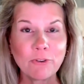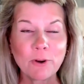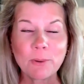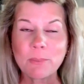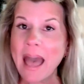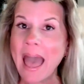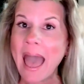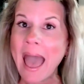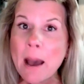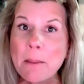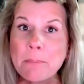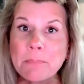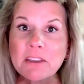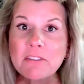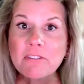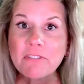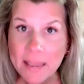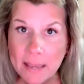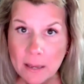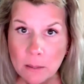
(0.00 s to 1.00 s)
from a happy
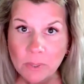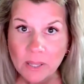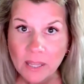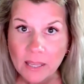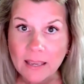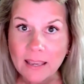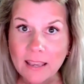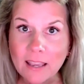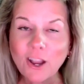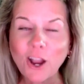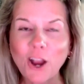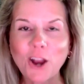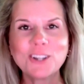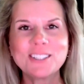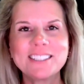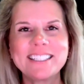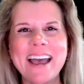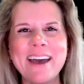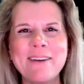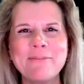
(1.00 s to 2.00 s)
family. Her
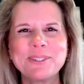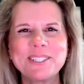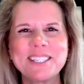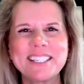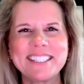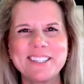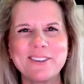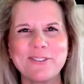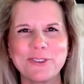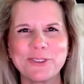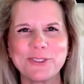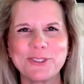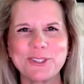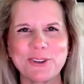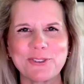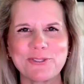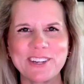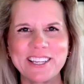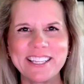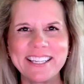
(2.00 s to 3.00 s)
dad was a civil
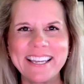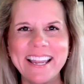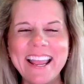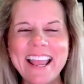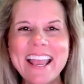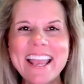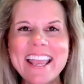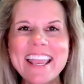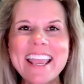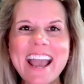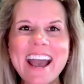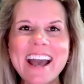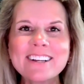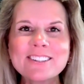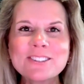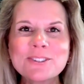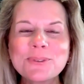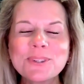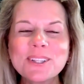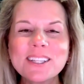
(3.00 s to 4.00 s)
servant. He
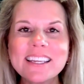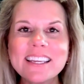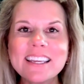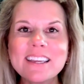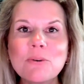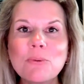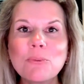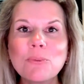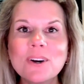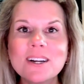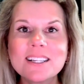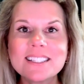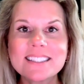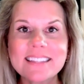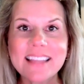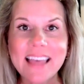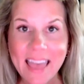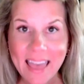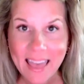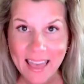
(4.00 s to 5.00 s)
actually was
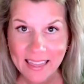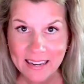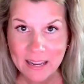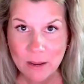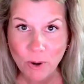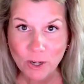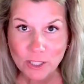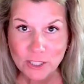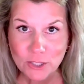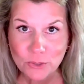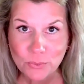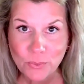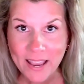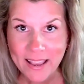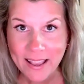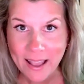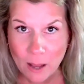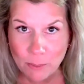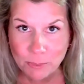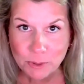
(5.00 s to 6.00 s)
the head. He worked his
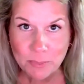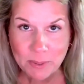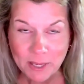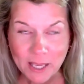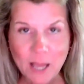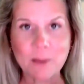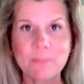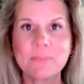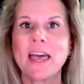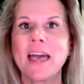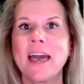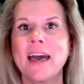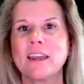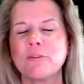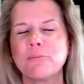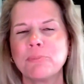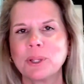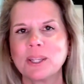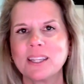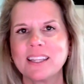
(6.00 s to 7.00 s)
way up to become the head
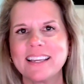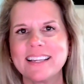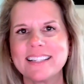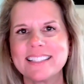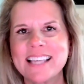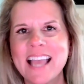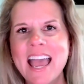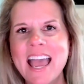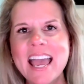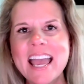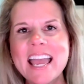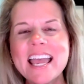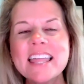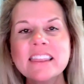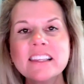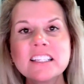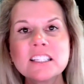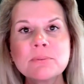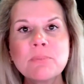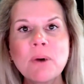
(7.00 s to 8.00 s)
of police in
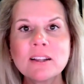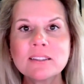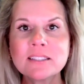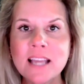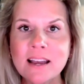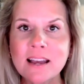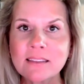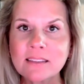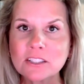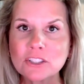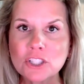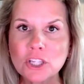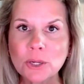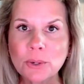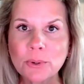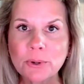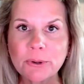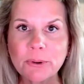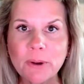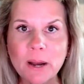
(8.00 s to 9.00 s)
the small town that she
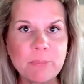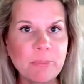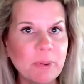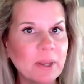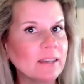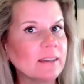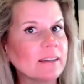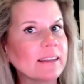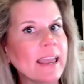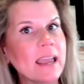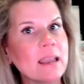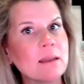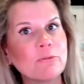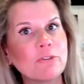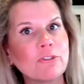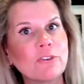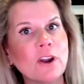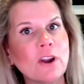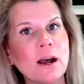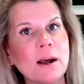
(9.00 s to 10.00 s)
grew up in. Came
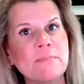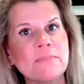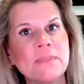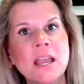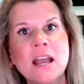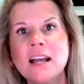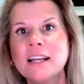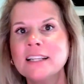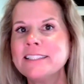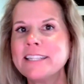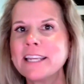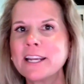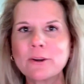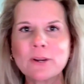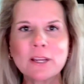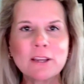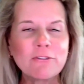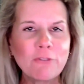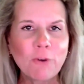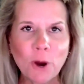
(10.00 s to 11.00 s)
from
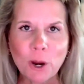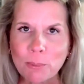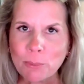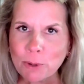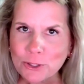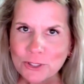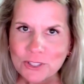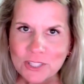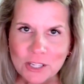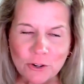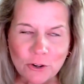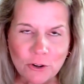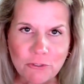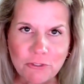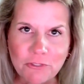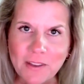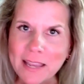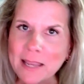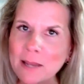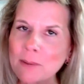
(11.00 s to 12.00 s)
dairy farmers in her
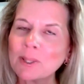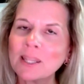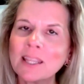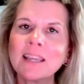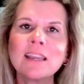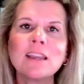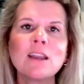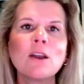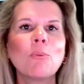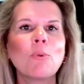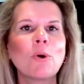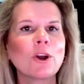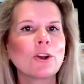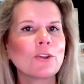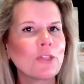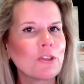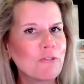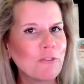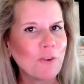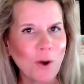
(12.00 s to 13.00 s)
family,
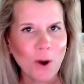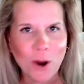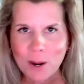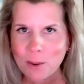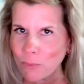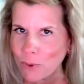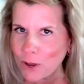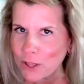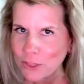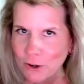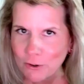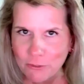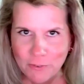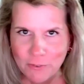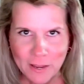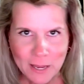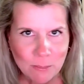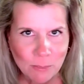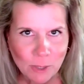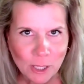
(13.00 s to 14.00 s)
worked the farm with her
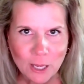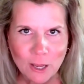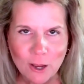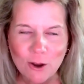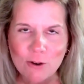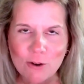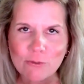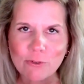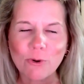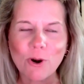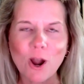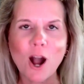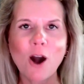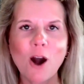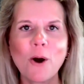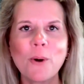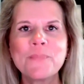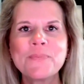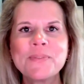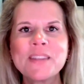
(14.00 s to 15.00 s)
family
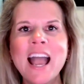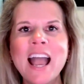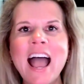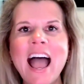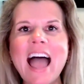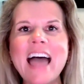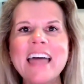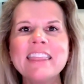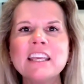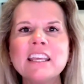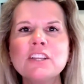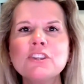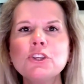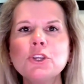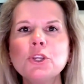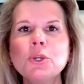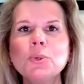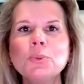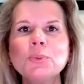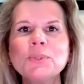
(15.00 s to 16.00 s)
overall. And then
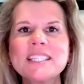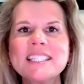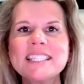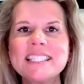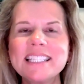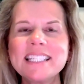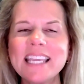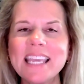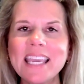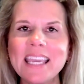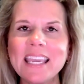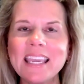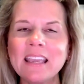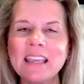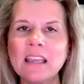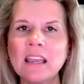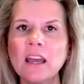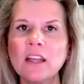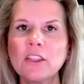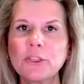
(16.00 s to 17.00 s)
you
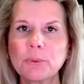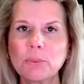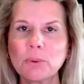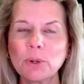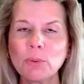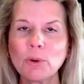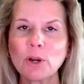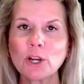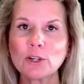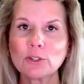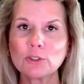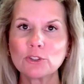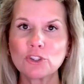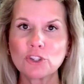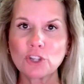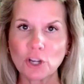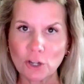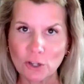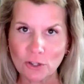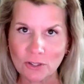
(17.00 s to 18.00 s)
see through her
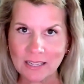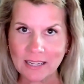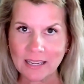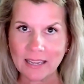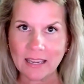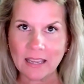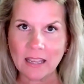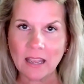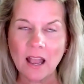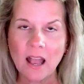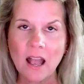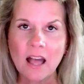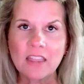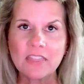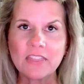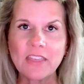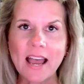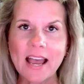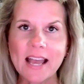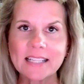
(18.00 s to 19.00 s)
journey
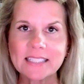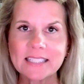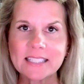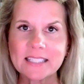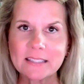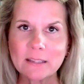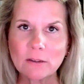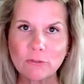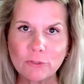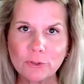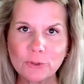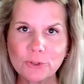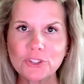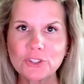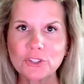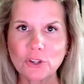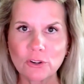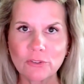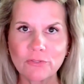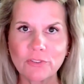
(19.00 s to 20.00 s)
that civil
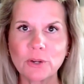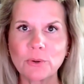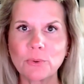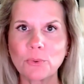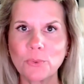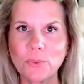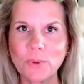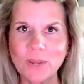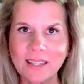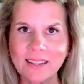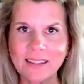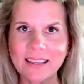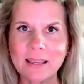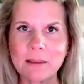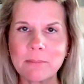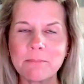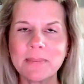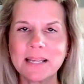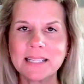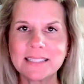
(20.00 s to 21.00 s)
servant
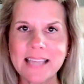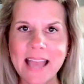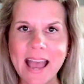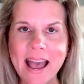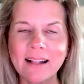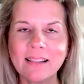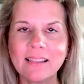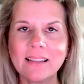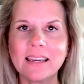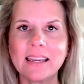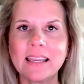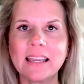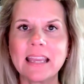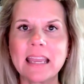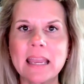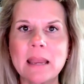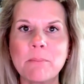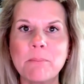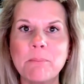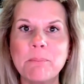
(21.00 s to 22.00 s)
really mentality
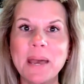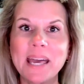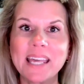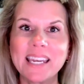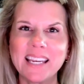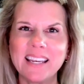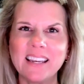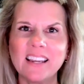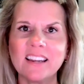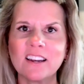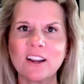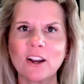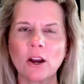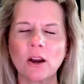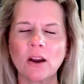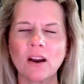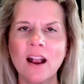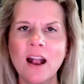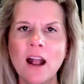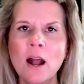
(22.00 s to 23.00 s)
embedded in
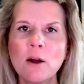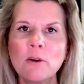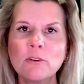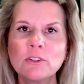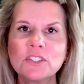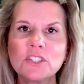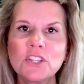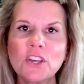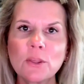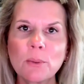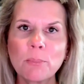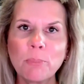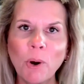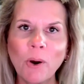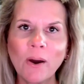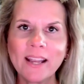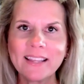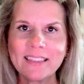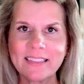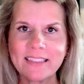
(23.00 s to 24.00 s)
her to the
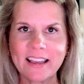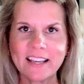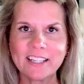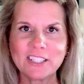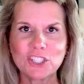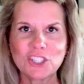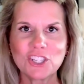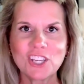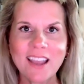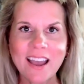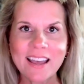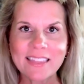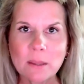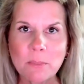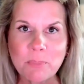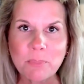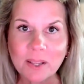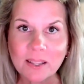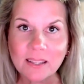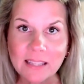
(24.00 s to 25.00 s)
point that she got the
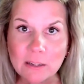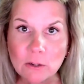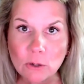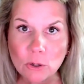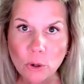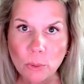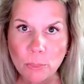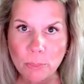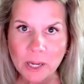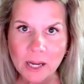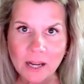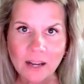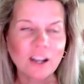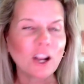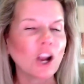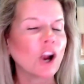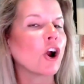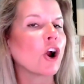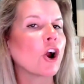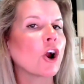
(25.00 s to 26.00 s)
political bug
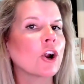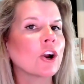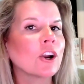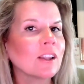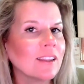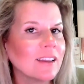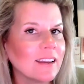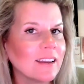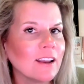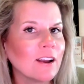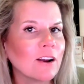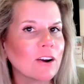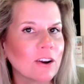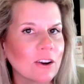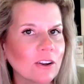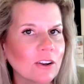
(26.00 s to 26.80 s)
early